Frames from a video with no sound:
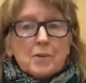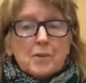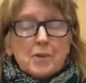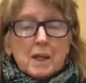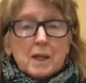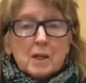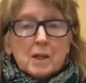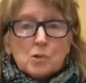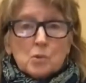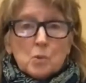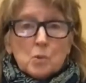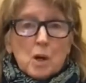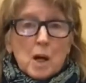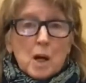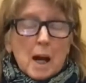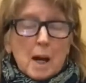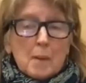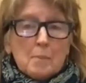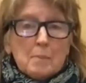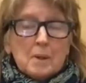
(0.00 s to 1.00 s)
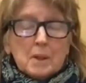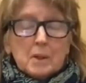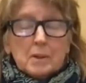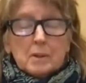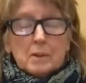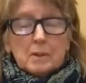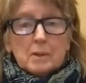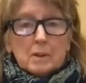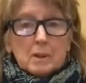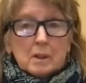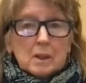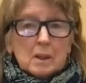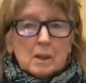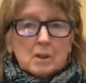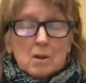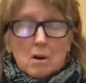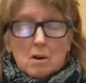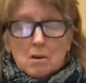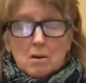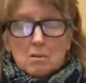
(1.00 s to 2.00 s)
Things will happen in
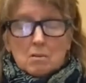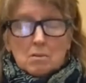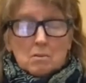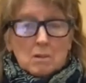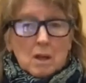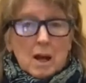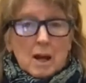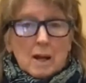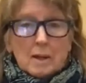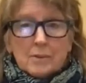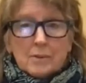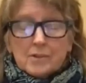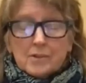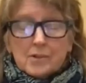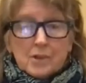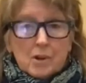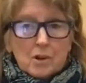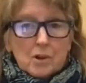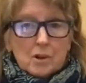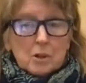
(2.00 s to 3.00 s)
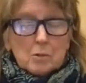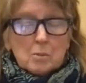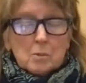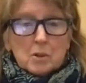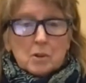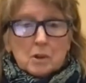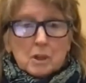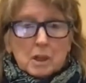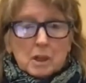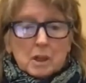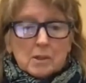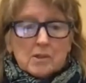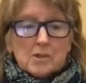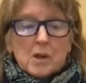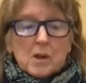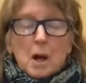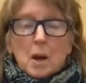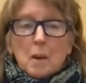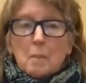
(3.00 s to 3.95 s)
our lives, in our communities,